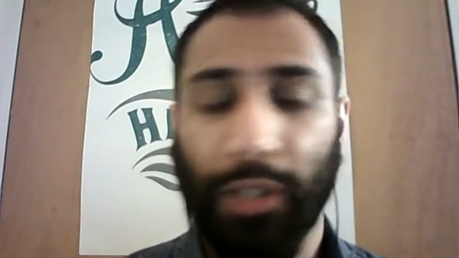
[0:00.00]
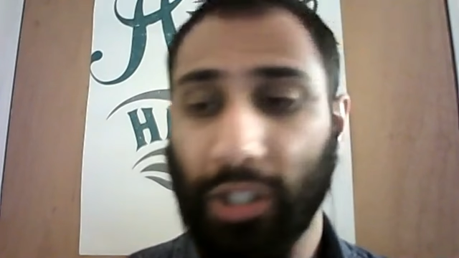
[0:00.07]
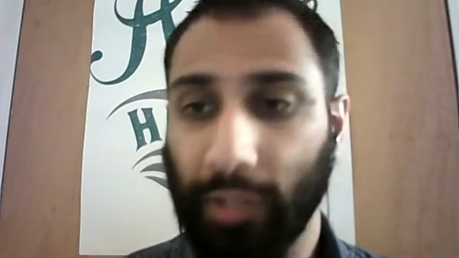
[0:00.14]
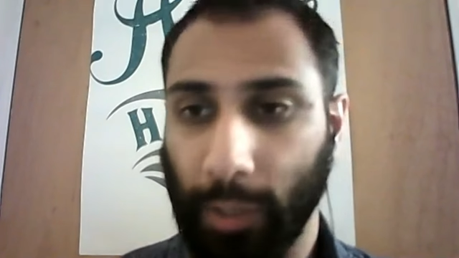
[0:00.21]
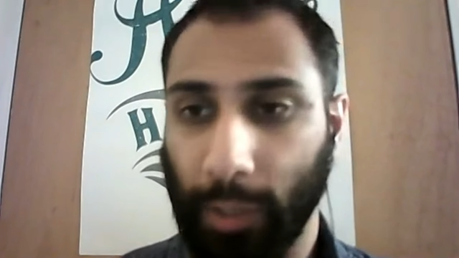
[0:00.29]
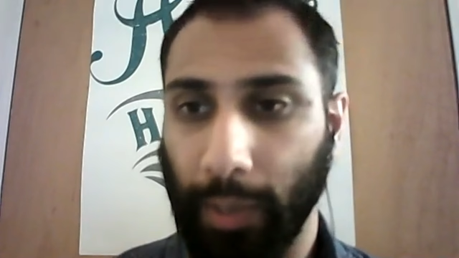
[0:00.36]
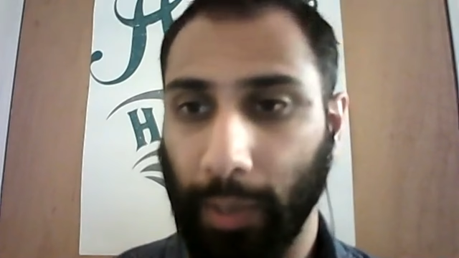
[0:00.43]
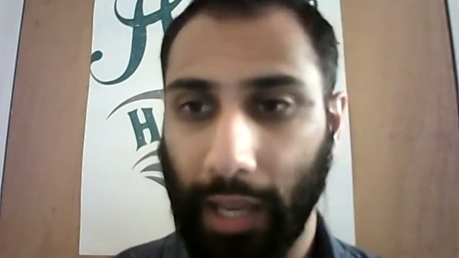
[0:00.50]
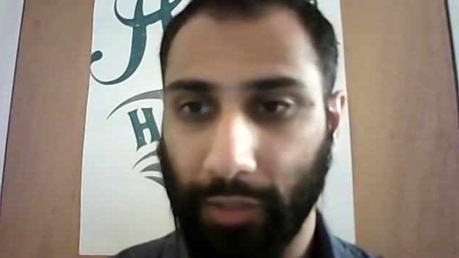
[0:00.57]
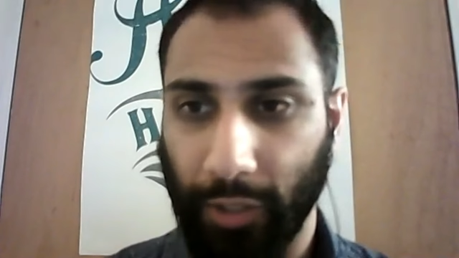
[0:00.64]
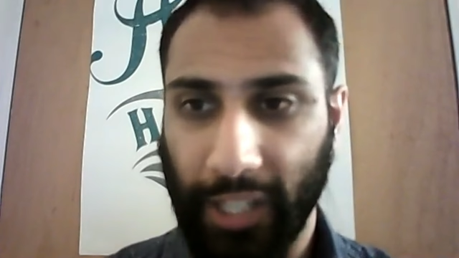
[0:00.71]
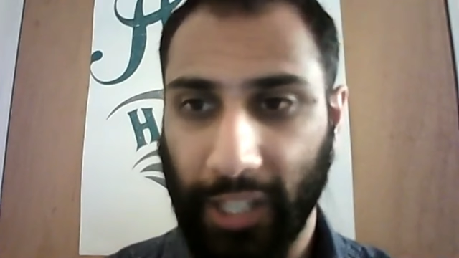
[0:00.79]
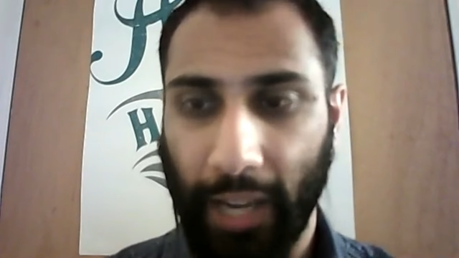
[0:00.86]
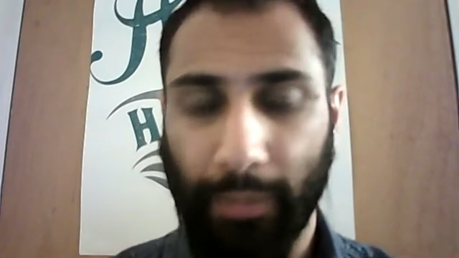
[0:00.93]
She was applying
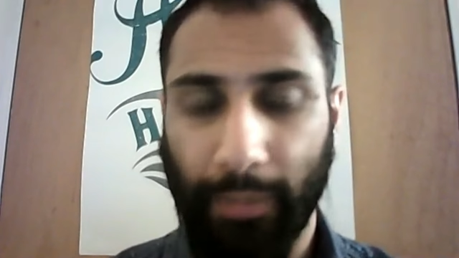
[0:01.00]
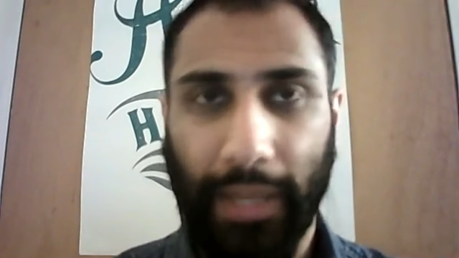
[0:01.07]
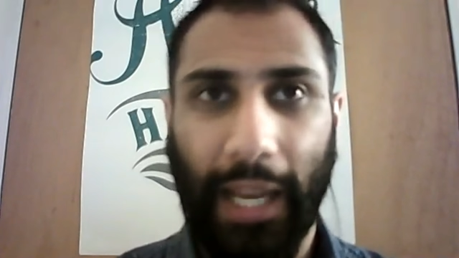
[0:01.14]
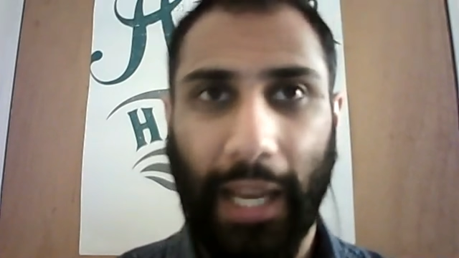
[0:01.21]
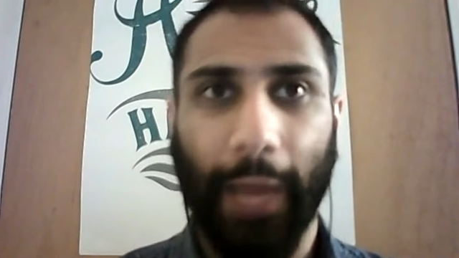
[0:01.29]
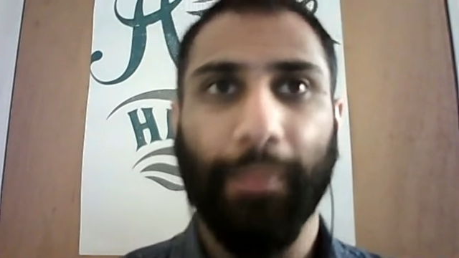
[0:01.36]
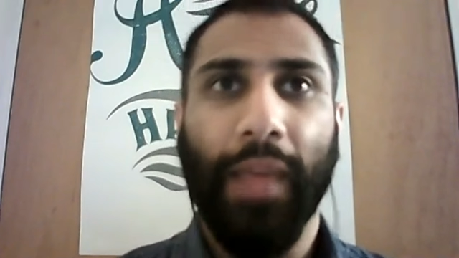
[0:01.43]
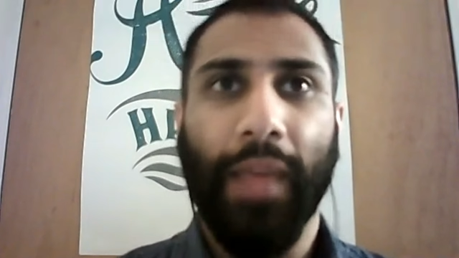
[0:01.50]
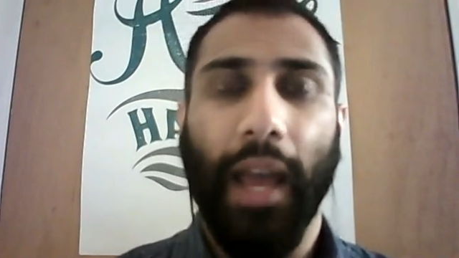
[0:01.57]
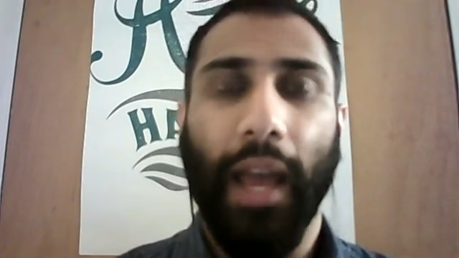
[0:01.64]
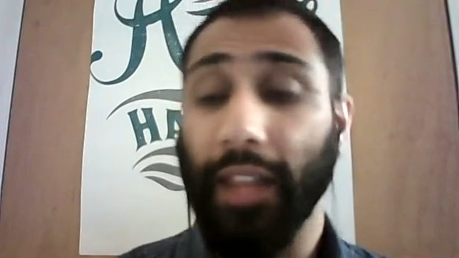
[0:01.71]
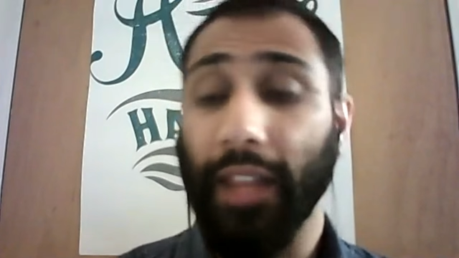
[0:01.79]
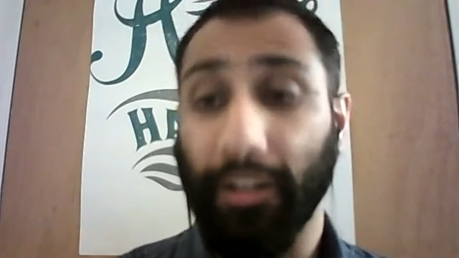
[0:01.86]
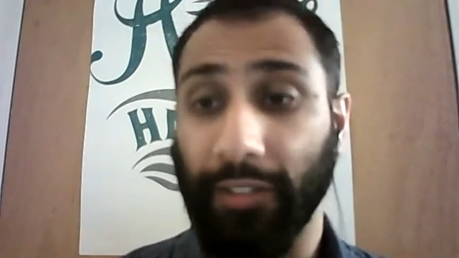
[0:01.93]
for the MBA
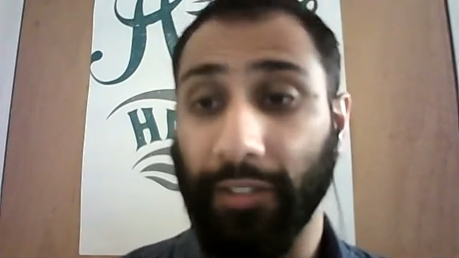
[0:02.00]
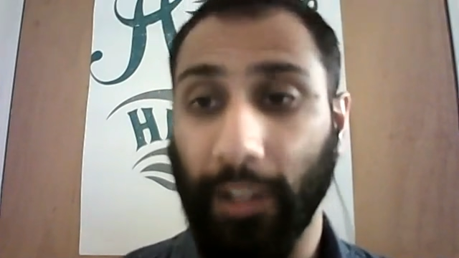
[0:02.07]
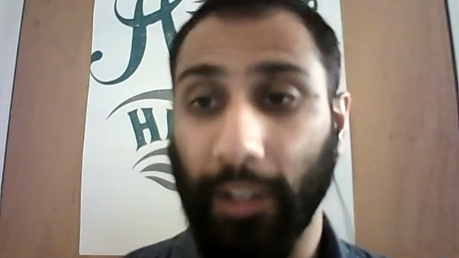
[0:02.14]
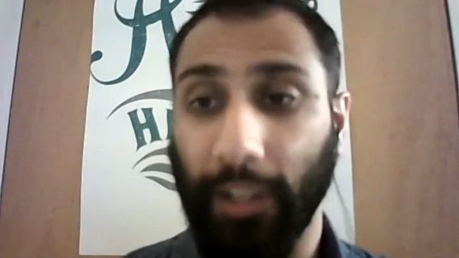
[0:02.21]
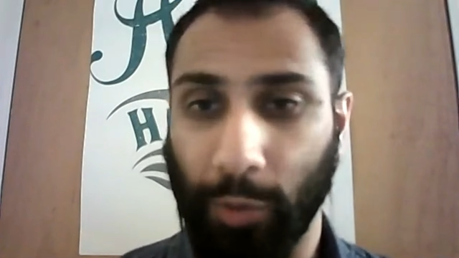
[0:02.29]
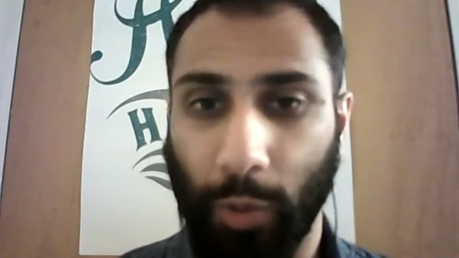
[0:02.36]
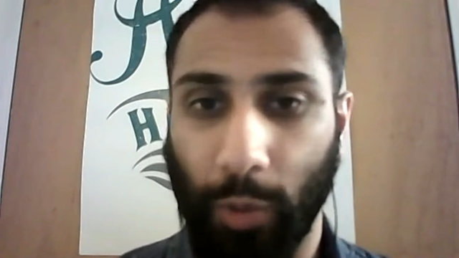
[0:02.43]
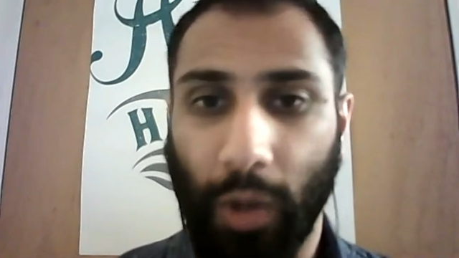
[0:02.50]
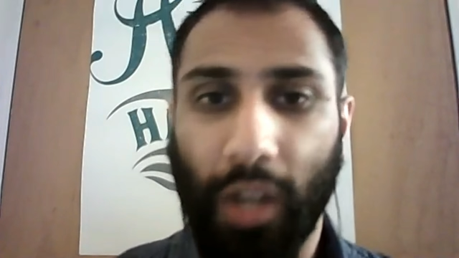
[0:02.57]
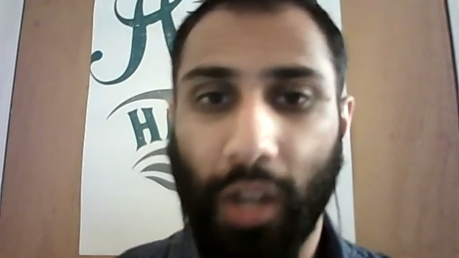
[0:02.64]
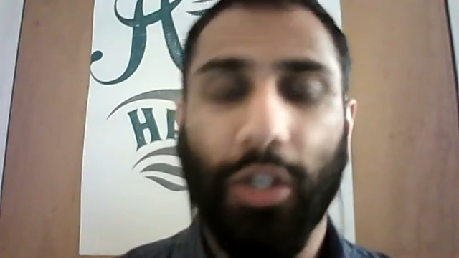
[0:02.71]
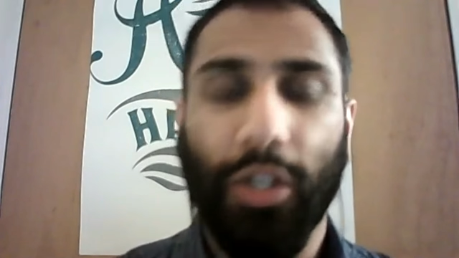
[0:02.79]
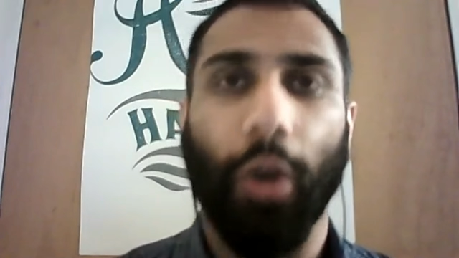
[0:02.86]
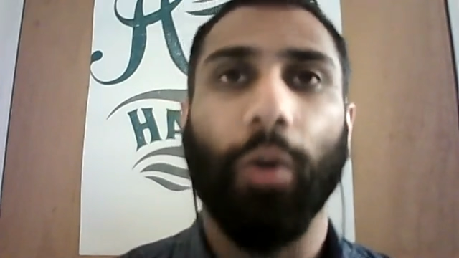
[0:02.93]
and that fell through.
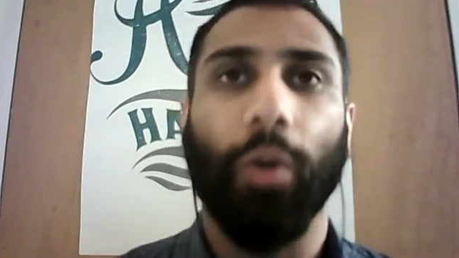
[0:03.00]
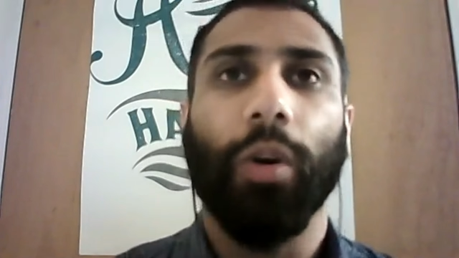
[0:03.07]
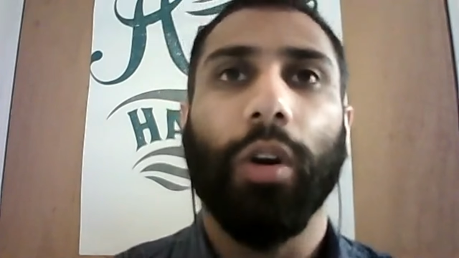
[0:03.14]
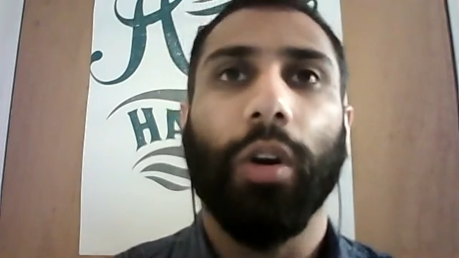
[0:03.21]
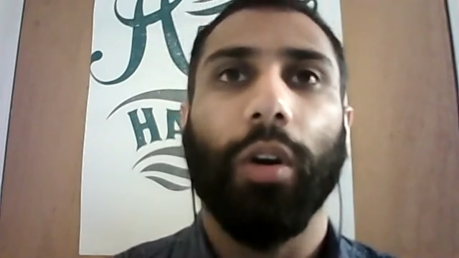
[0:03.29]
So